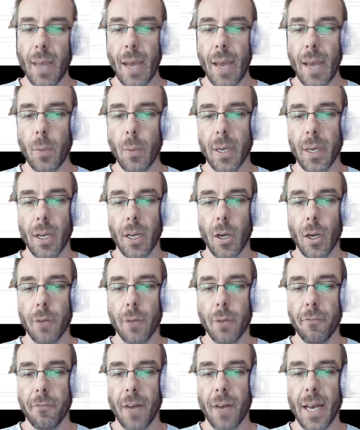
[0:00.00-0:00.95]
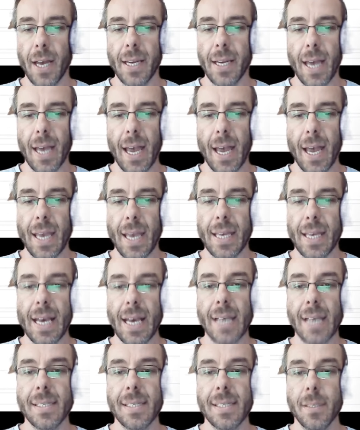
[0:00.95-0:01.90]
And we're going to go and find a
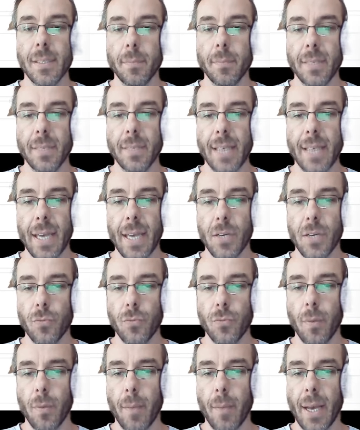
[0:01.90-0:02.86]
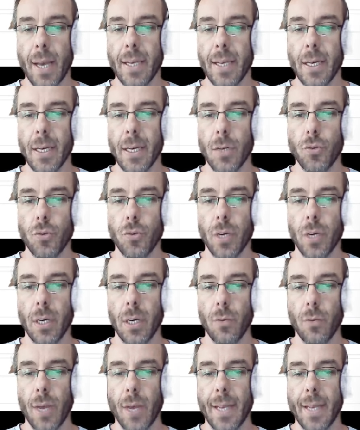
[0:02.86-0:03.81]
custom date reminder
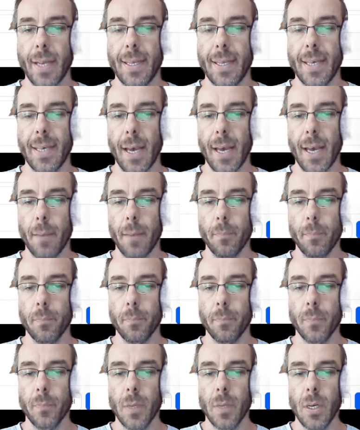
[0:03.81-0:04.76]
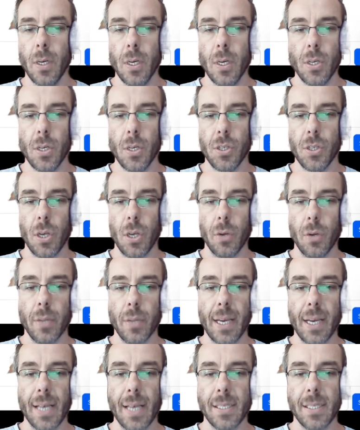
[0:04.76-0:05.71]
trigger right here. So
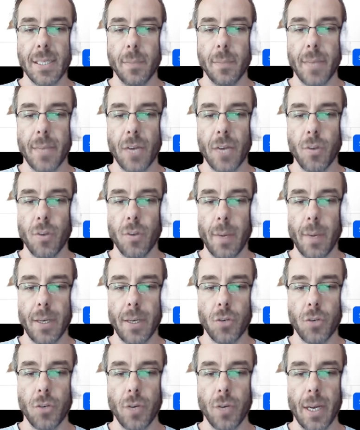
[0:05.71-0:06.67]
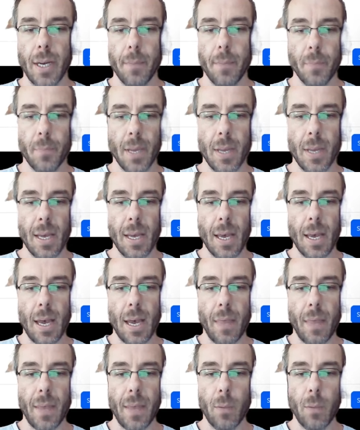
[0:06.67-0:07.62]
the custom date reminder trigger.
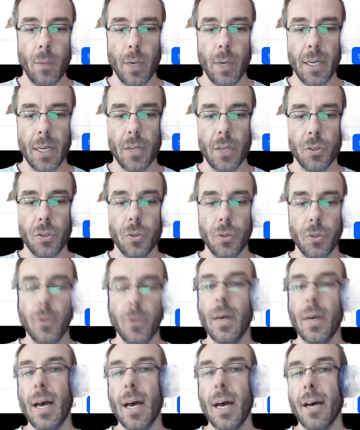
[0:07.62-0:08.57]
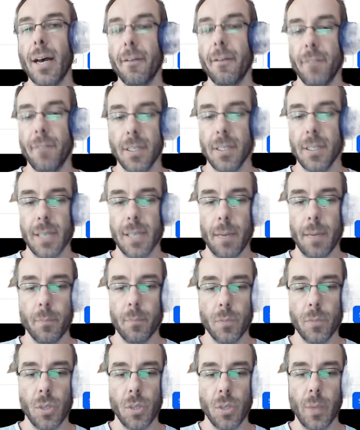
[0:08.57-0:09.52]
And then we're going to do a filter.
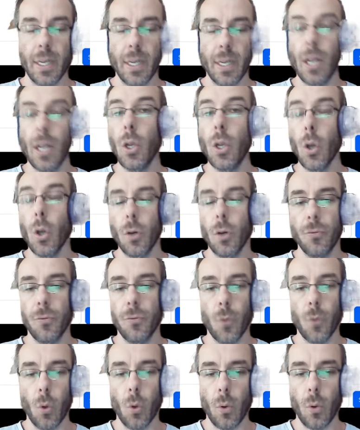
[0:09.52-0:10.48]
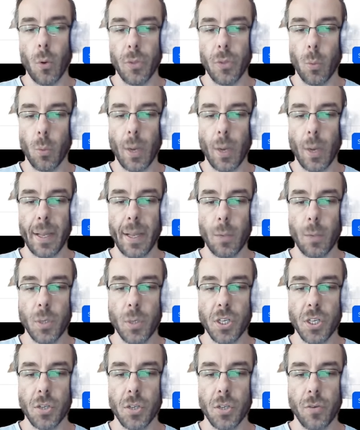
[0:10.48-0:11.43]
So we're going to look for the one that
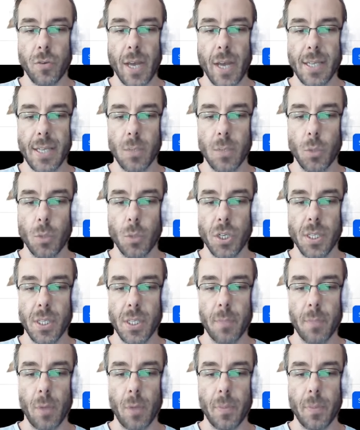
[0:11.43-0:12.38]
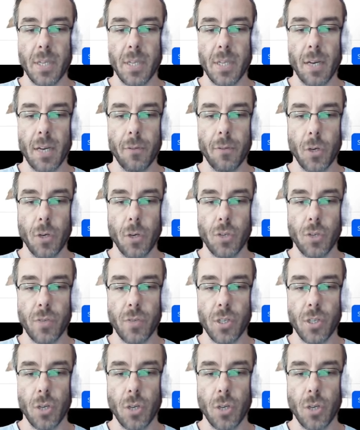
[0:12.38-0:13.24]
we just created, which is the property anniversary.